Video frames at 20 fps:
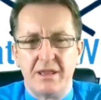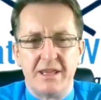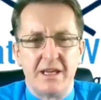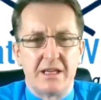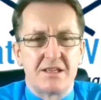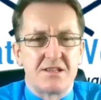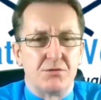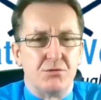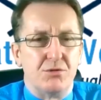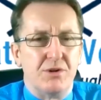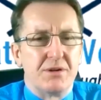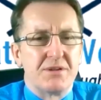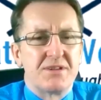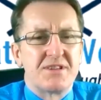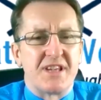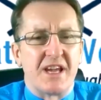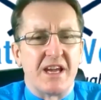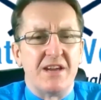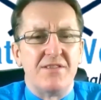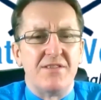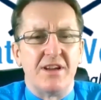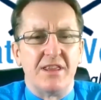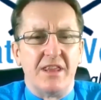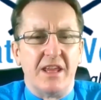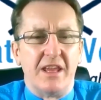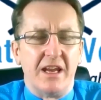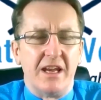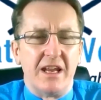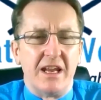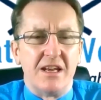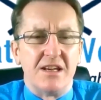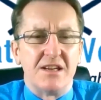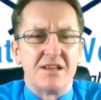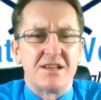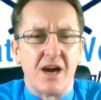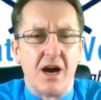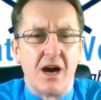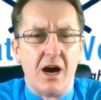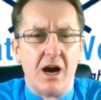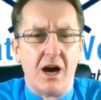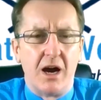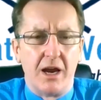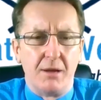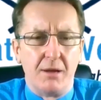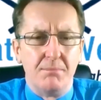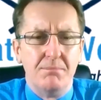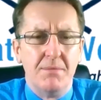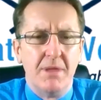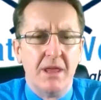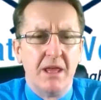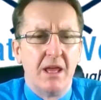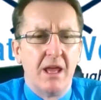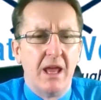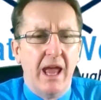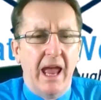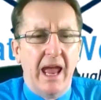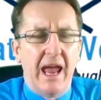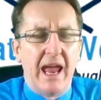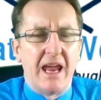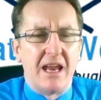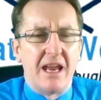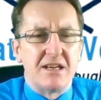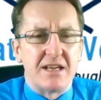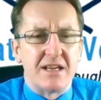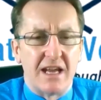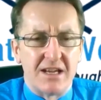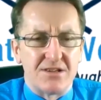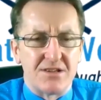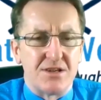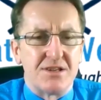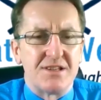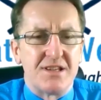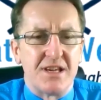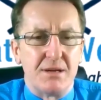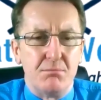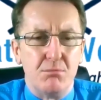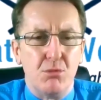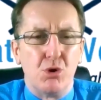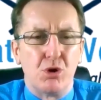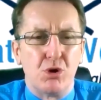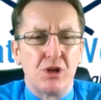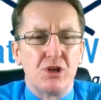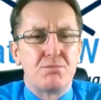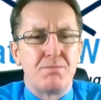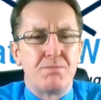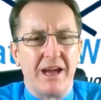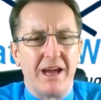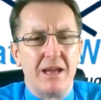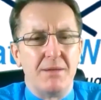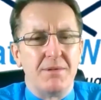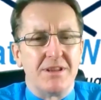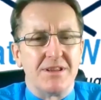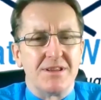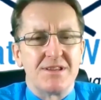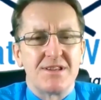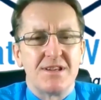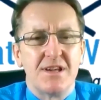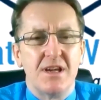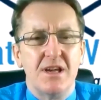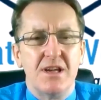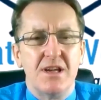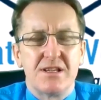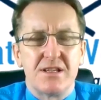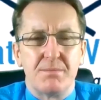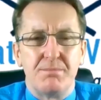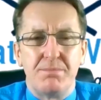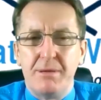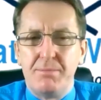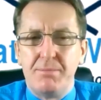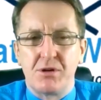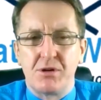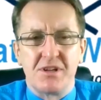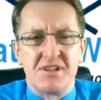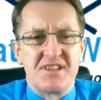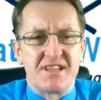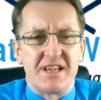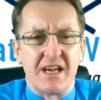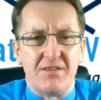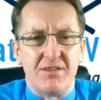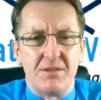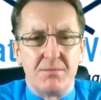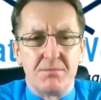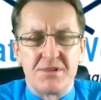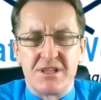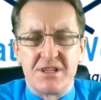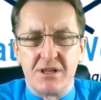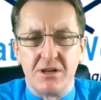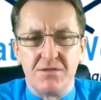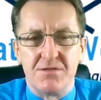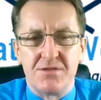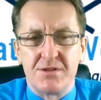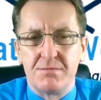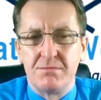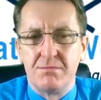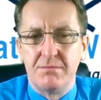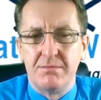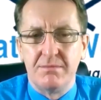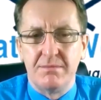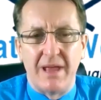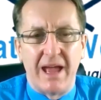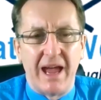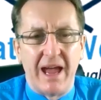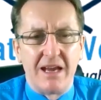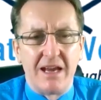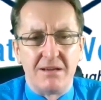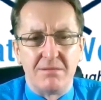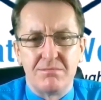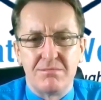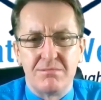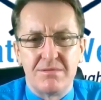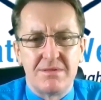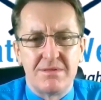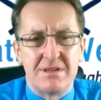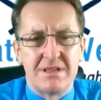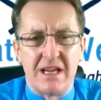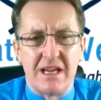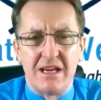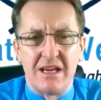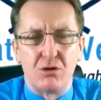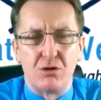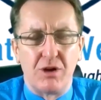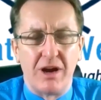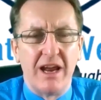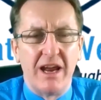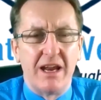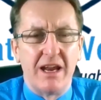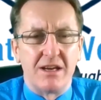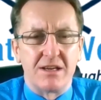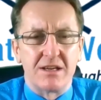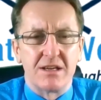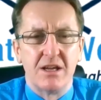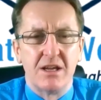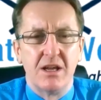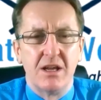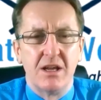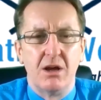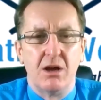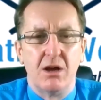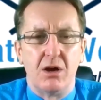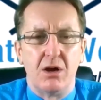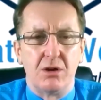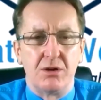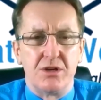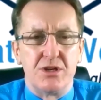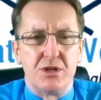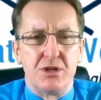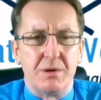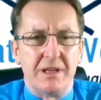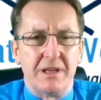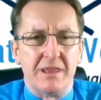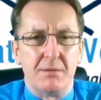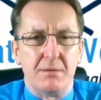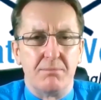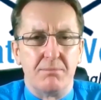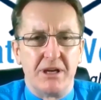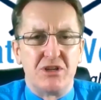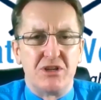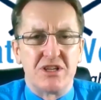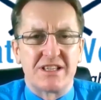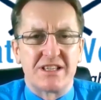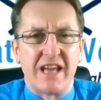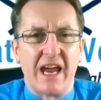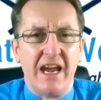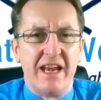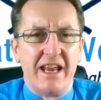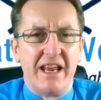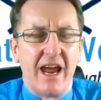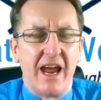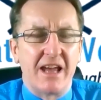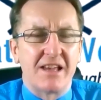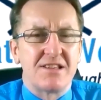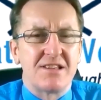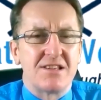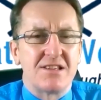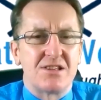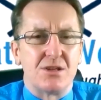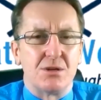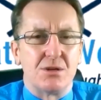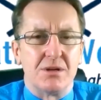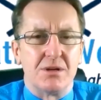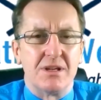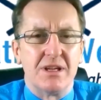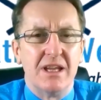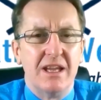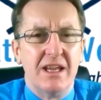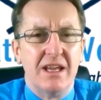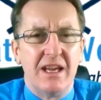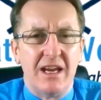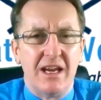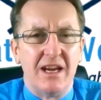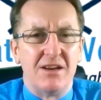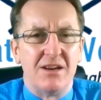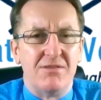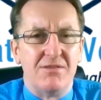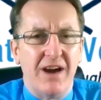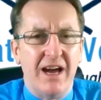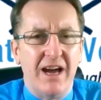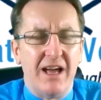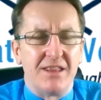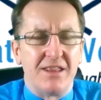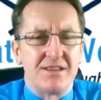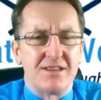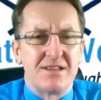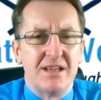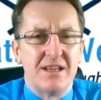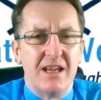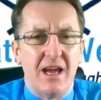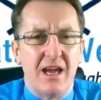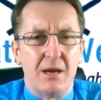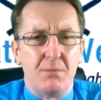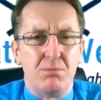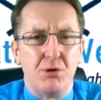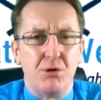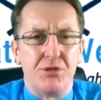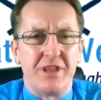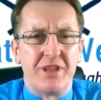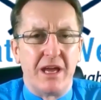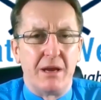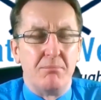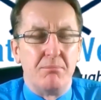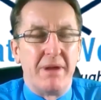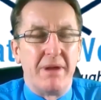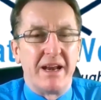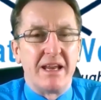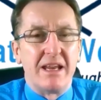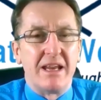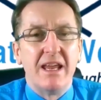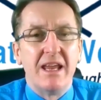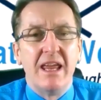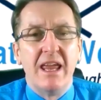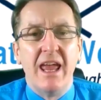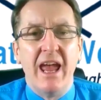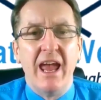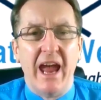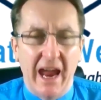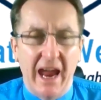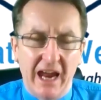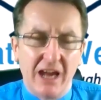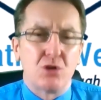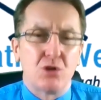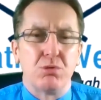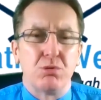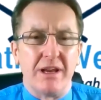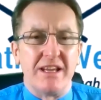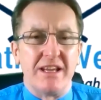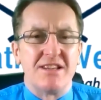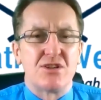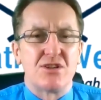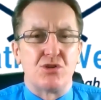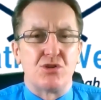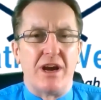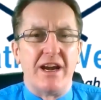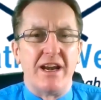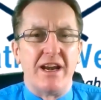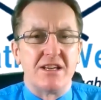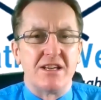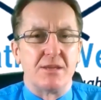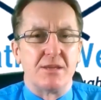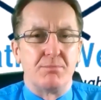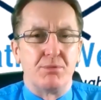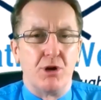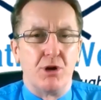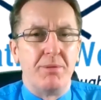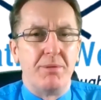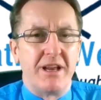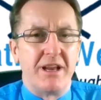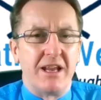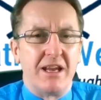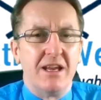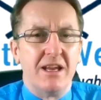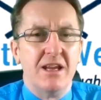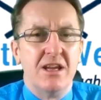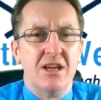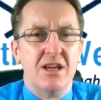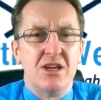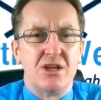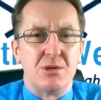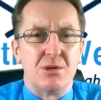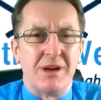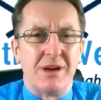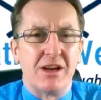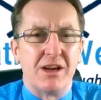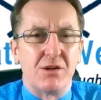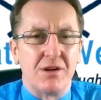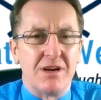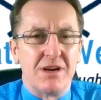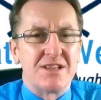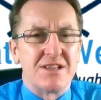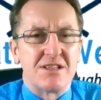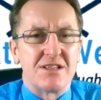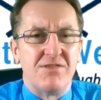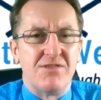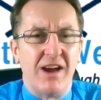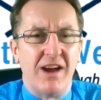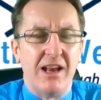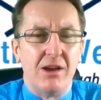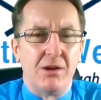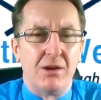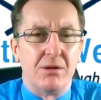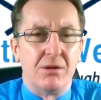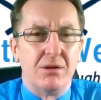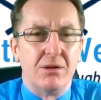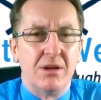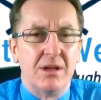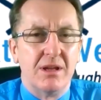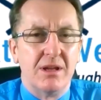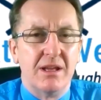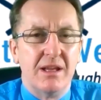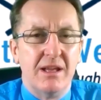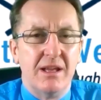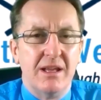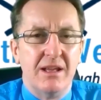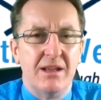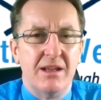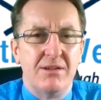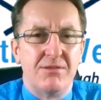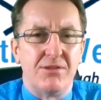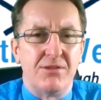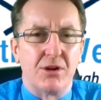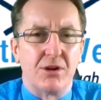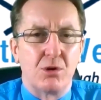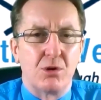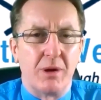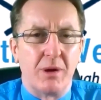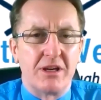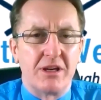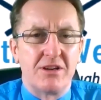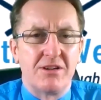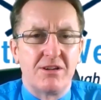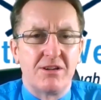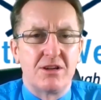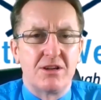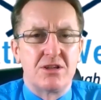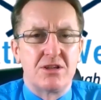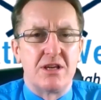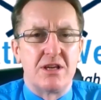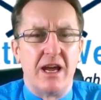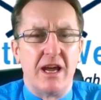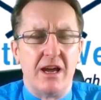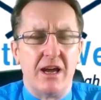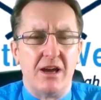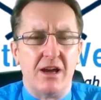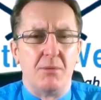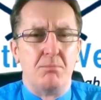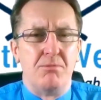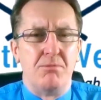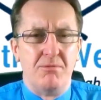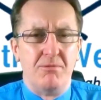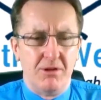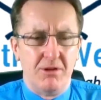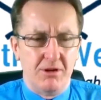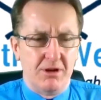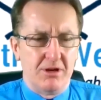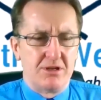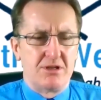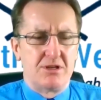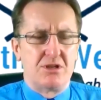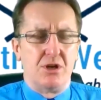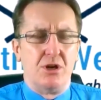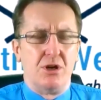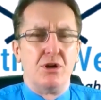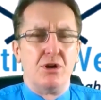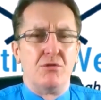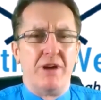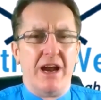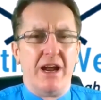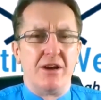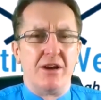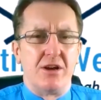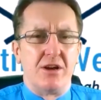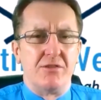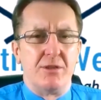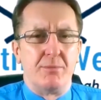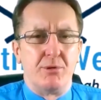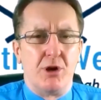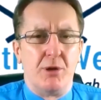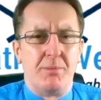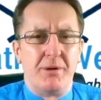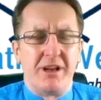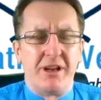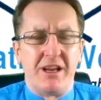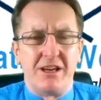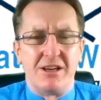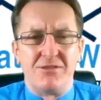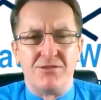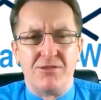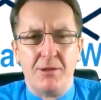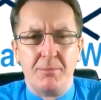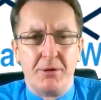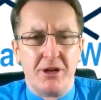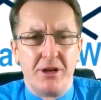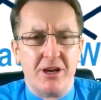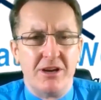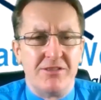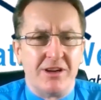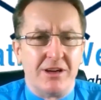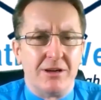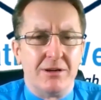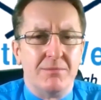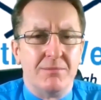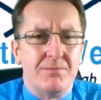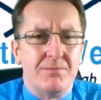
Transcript: that's a real saving then in time and, as you said, mortgage payments. So people could save themselves 8, 10 grand by just gaining access to it in advance and put that money actually straight into the property to increase its value for a quick turnaround of the property to flip it over.